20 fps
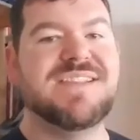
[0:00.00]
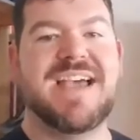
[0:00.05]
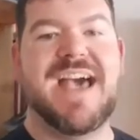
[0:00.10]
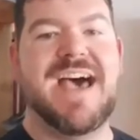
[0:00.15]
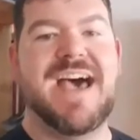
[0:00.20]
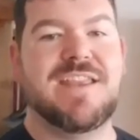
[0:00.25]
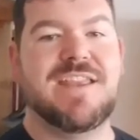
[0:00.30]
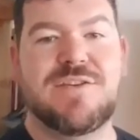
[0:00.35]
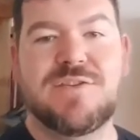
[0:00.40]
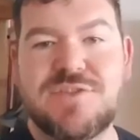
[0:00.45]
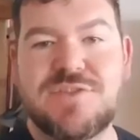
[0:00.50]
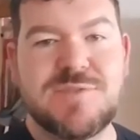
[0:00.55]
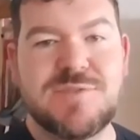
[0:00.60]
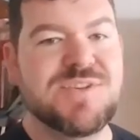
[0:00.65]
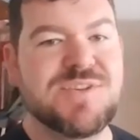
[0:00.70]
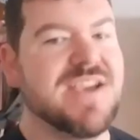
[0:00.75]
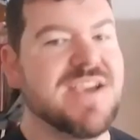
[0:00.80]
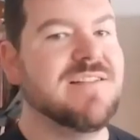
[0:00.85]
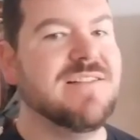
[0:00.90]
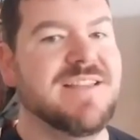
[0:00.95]
I had a YouTube
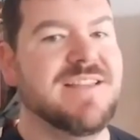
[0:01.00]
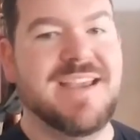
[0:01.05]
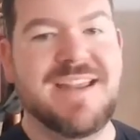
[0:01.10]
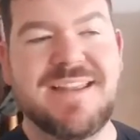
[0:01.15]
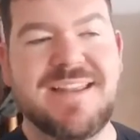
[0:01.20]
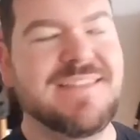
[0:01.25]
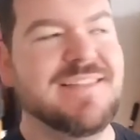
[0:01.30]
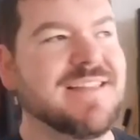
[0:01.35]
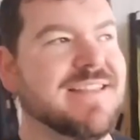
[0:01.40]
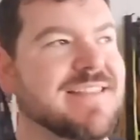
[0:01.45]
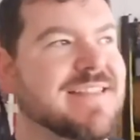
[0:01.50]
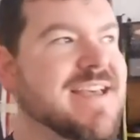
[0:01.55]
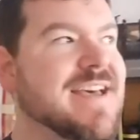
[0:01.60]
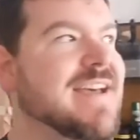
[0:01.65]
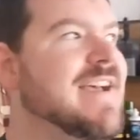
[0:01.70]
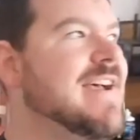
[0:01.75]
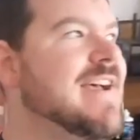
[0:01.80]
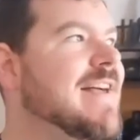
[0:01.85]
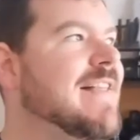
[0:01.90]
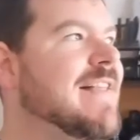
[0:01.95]
channel, anything like that.